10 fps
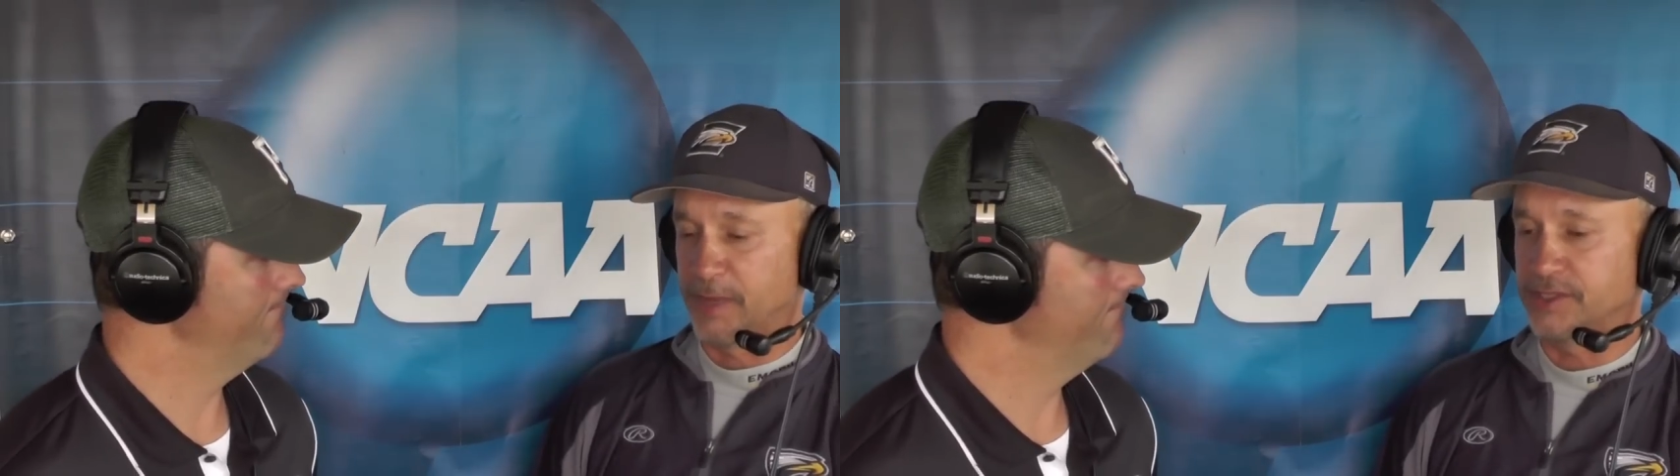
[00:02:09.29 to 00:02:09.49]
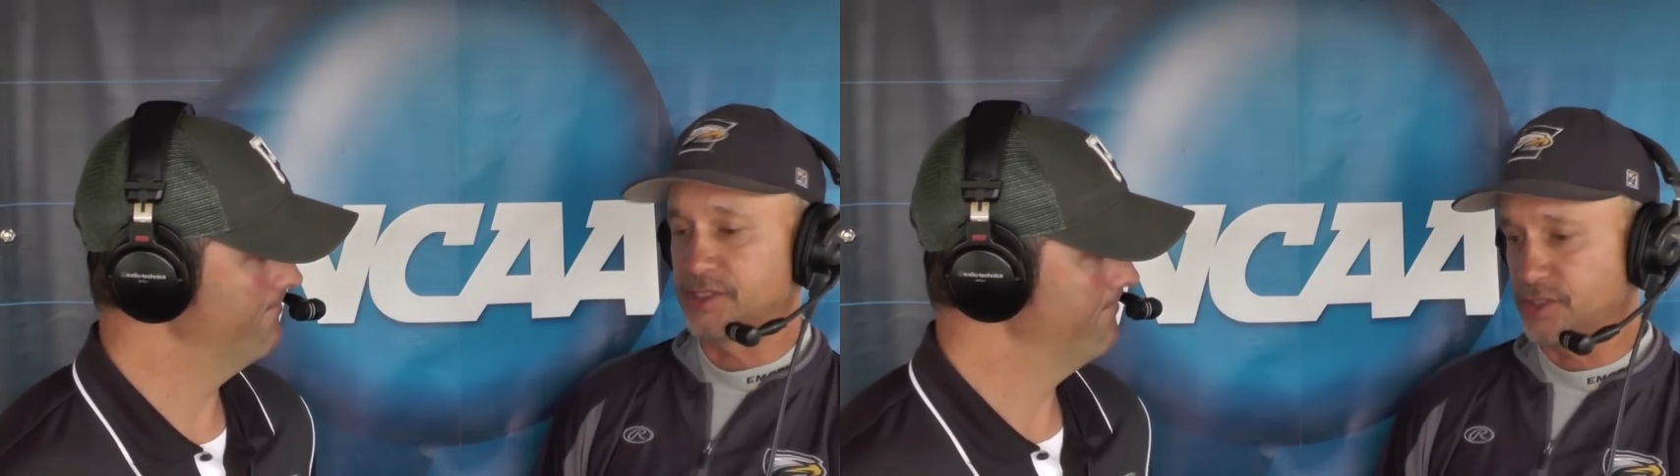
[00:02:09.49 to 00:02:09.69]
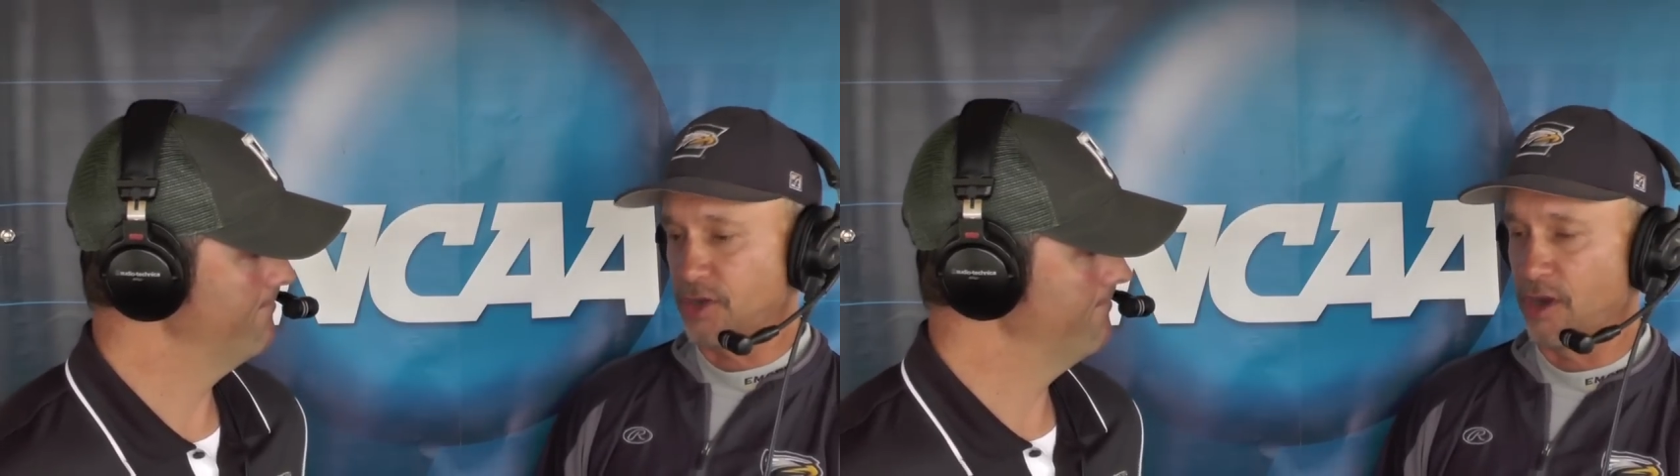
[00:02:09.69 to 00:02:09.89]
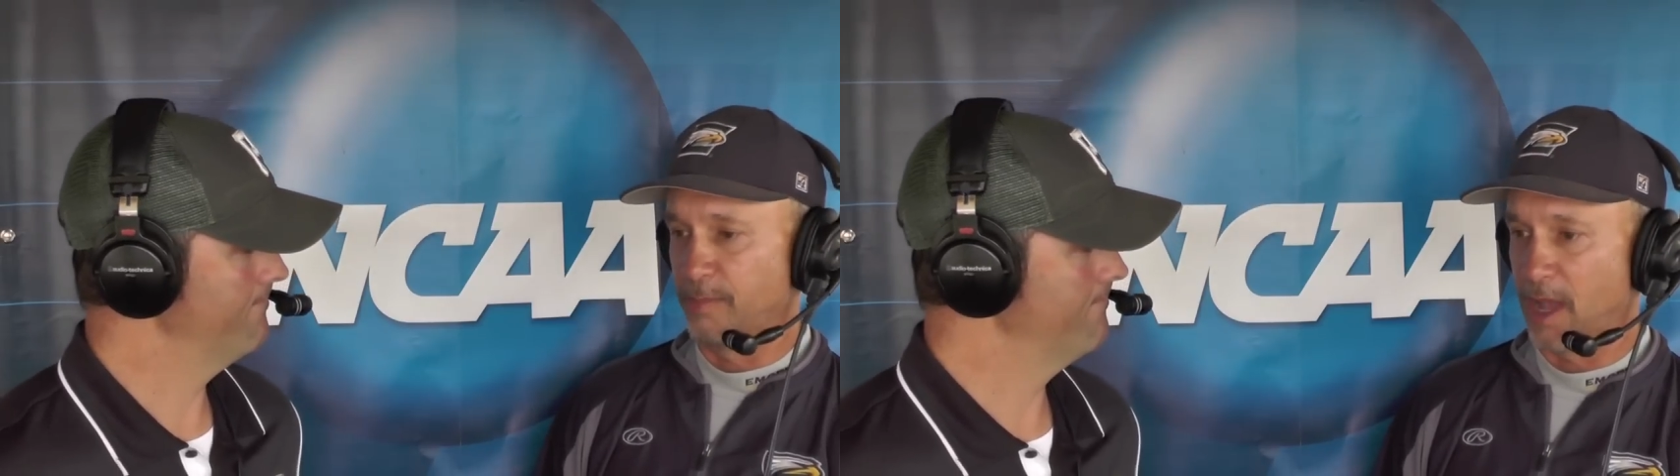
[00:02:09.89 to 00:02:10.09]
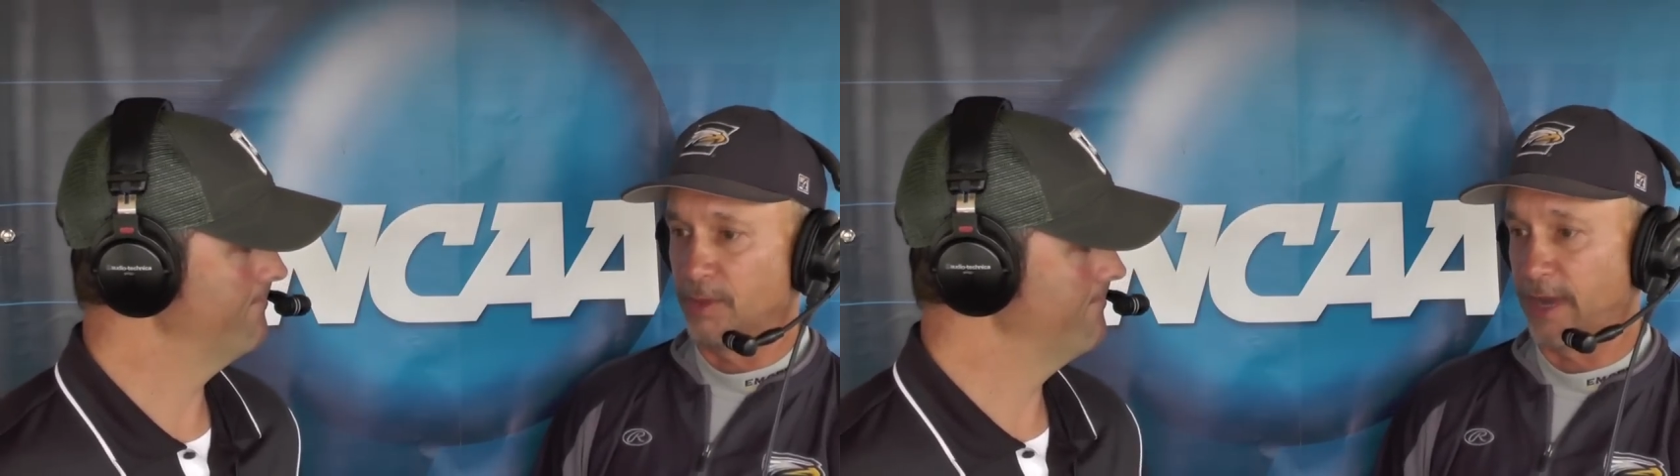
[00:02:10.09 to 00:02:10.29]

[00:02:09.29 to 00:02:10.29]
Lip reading: pitch is his curveball,